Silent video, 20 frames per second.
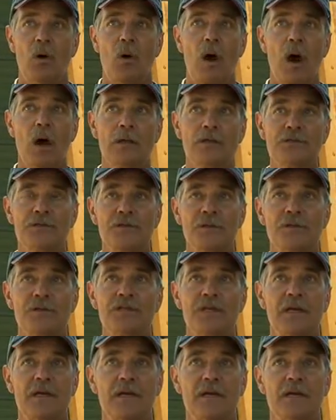Our insurance
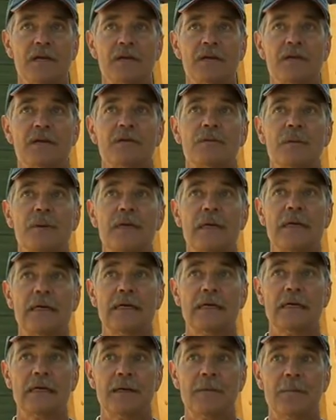carrier
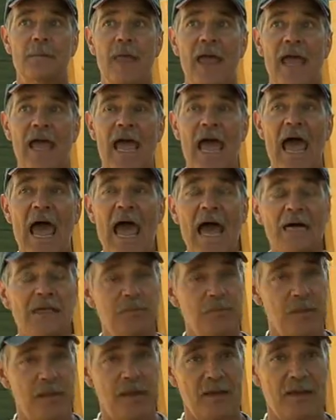
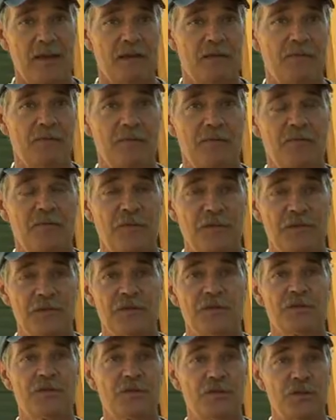has made
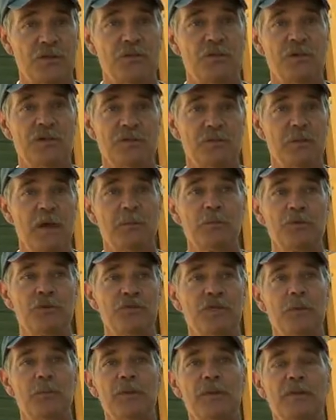visits to its
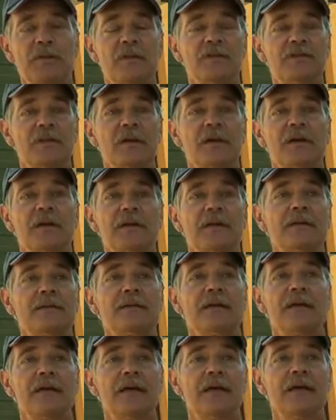membership in this area,
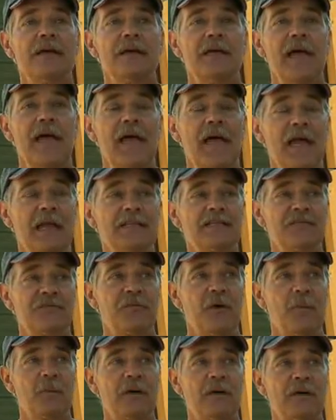and it's
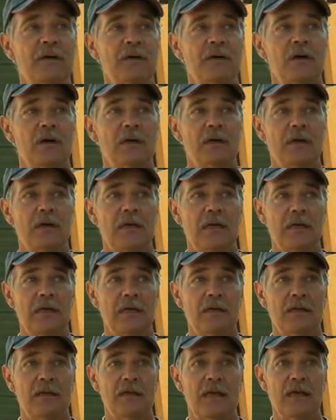from
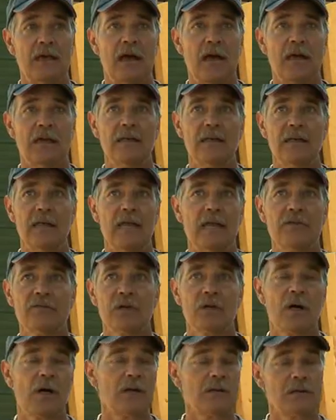they never
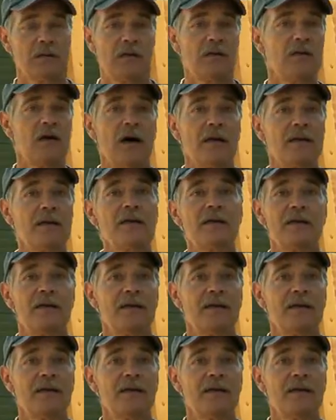called it an audit,